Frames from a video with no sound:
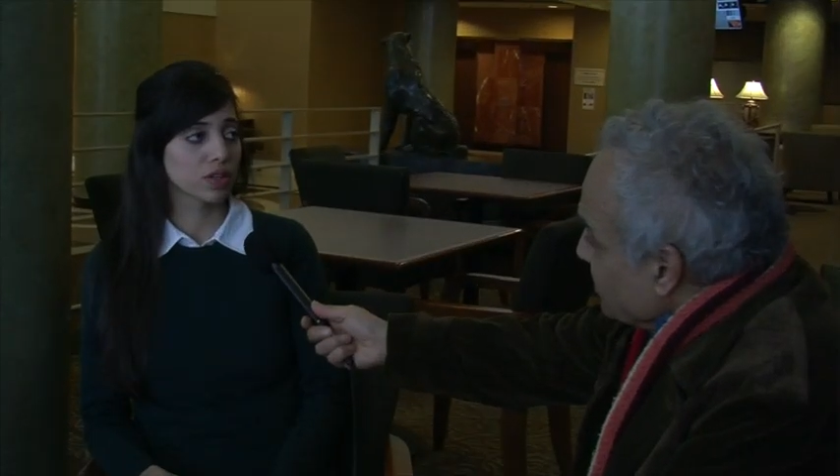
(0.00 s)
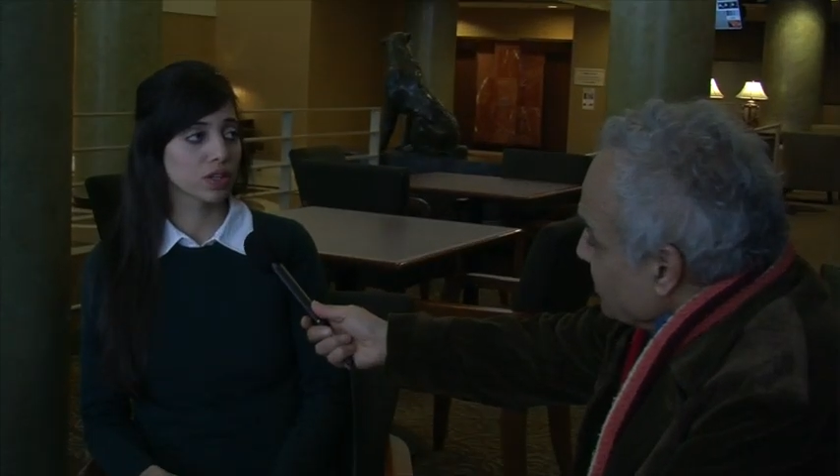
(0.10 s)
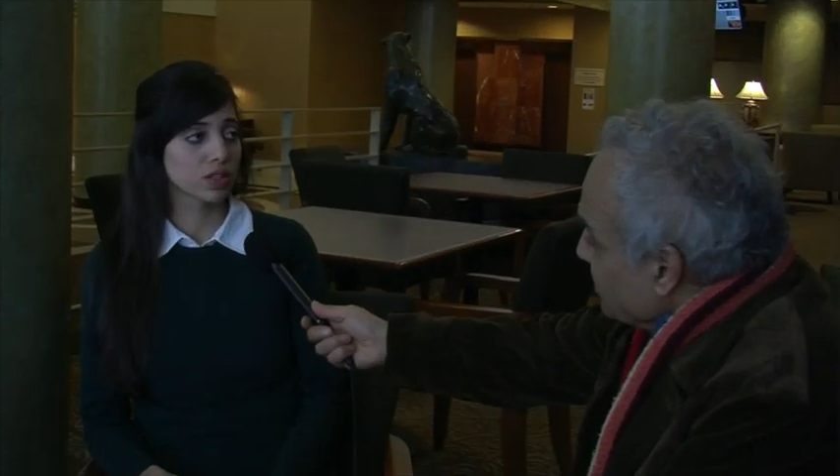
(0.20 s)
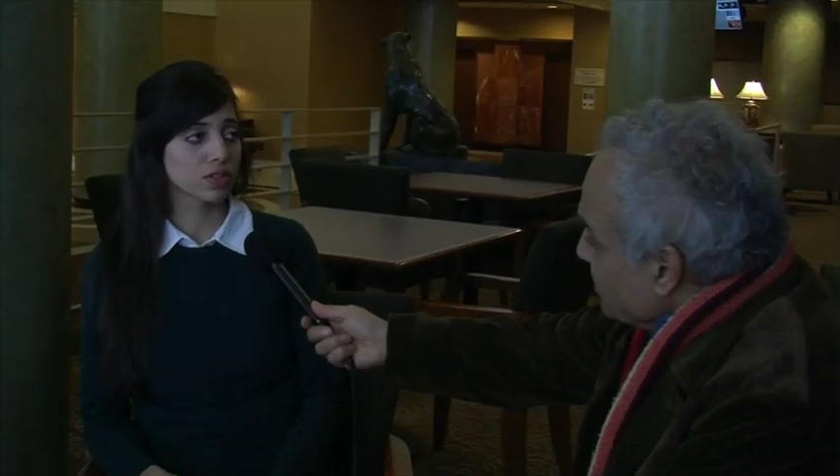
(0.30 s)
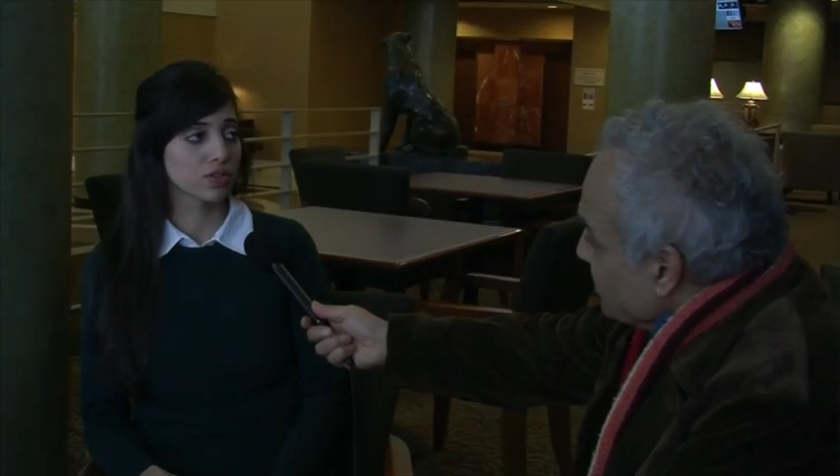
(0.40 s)

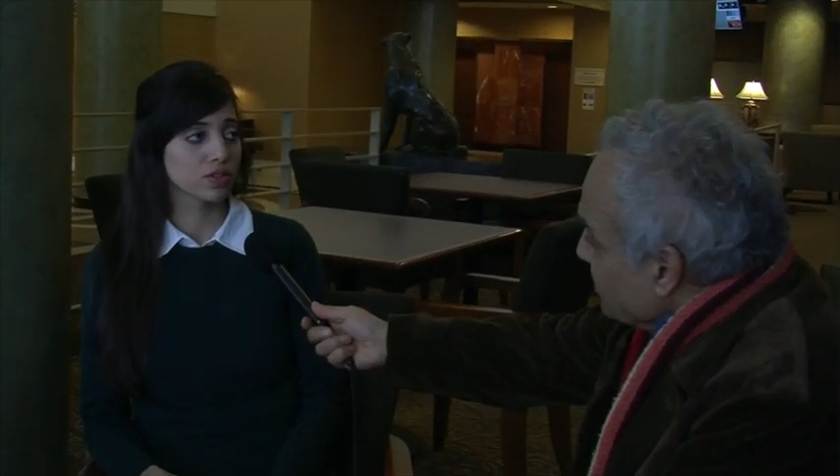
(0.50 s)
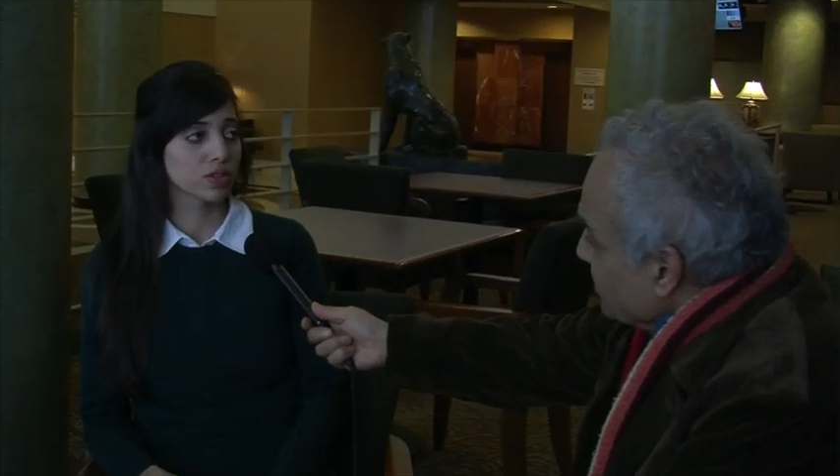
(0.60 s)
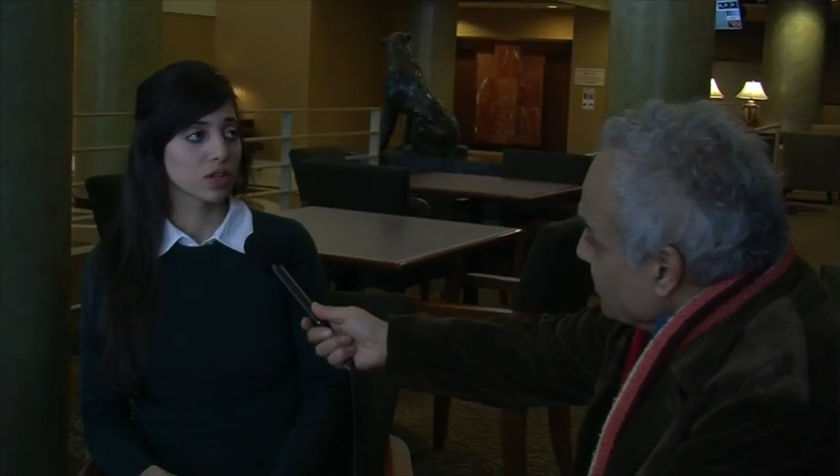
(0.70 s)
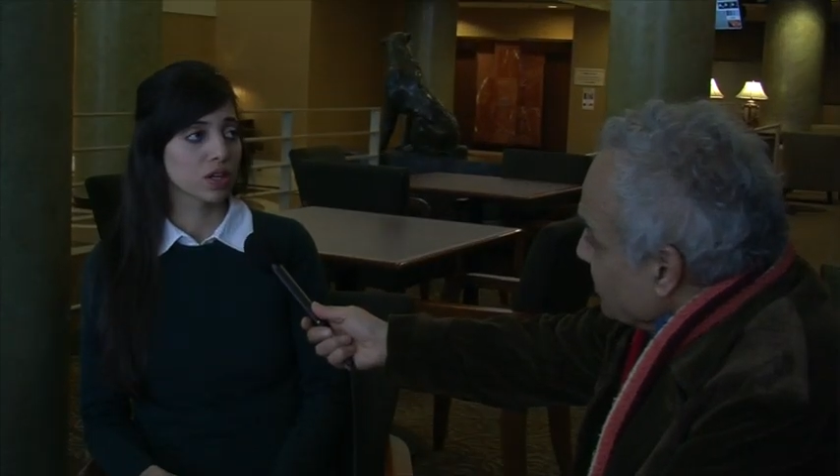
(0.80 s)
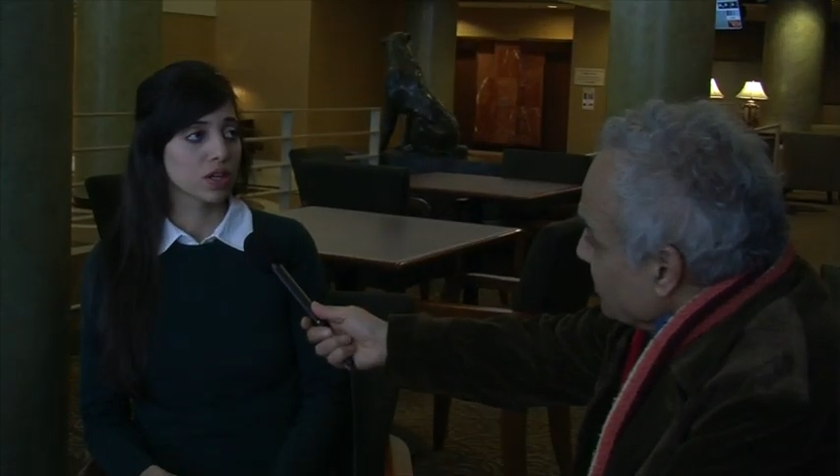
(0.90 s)
It's
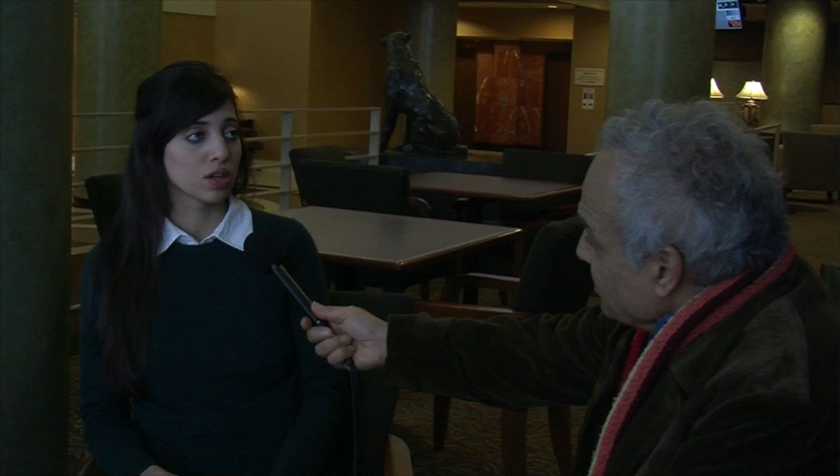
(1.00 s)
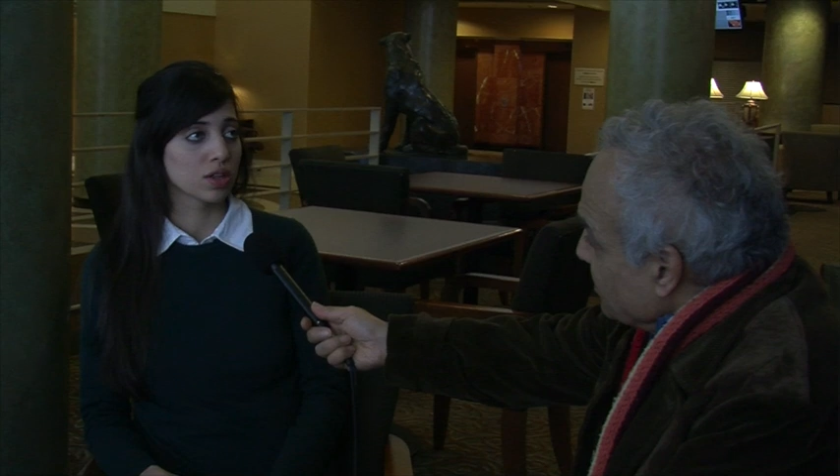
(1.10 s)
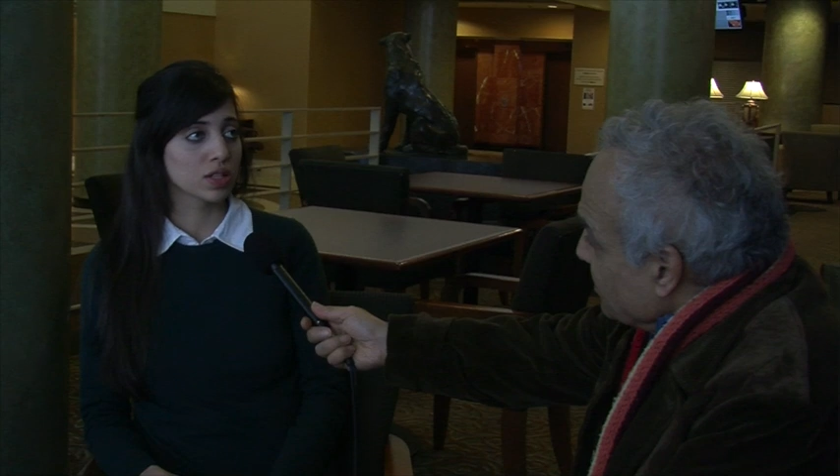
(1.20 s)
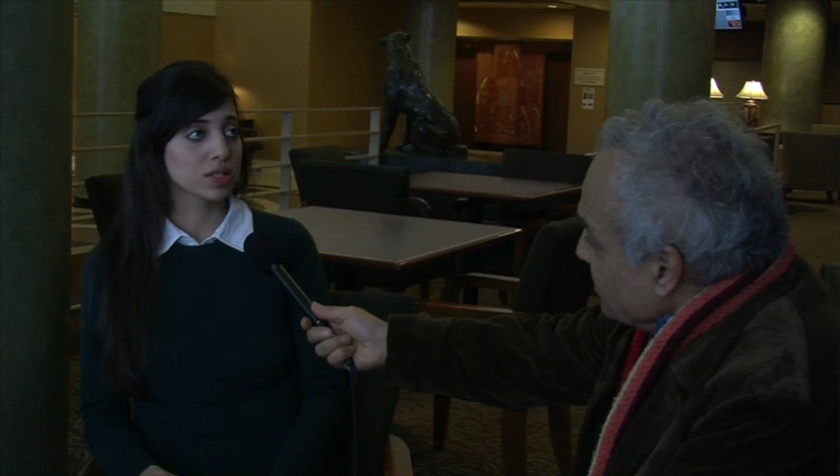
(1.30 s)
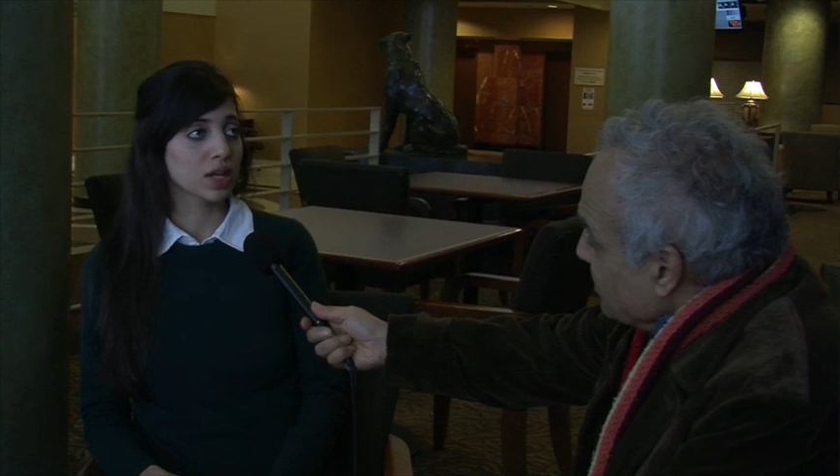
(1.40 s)

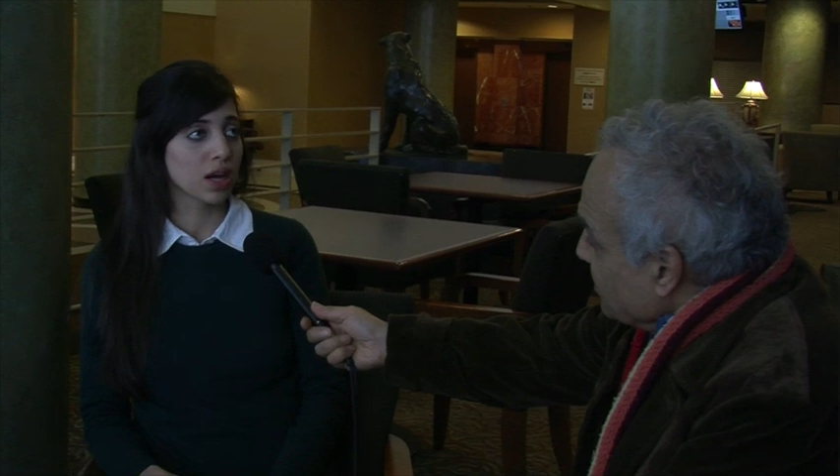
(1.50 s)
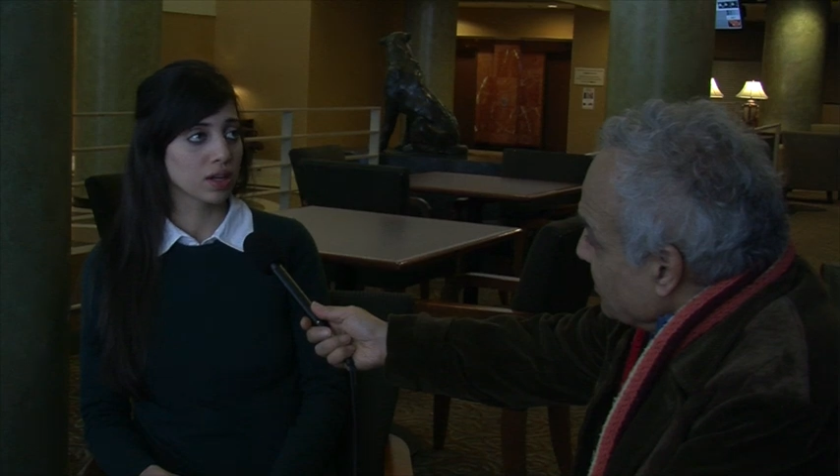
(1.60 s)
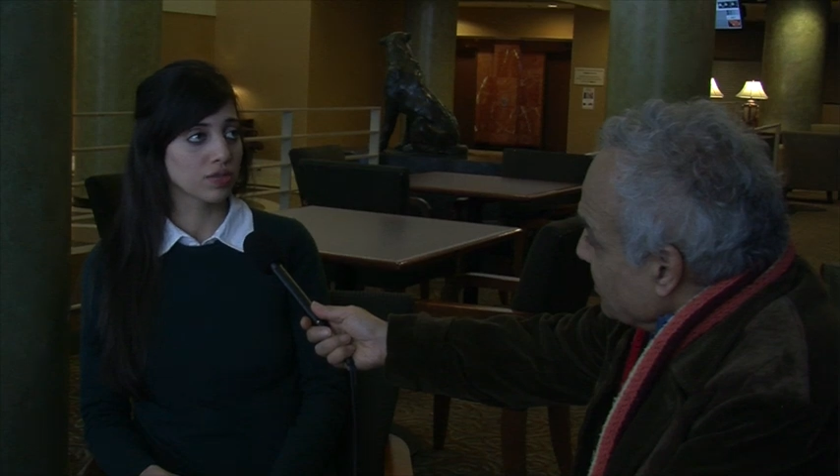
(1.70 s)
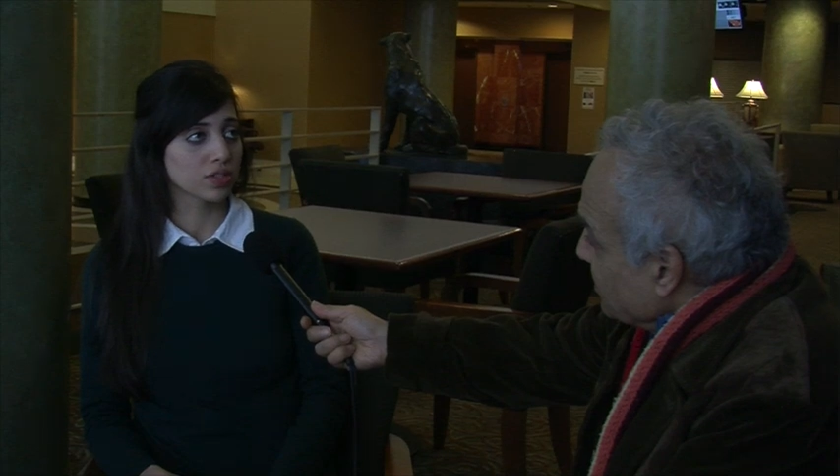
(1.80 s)
this kind of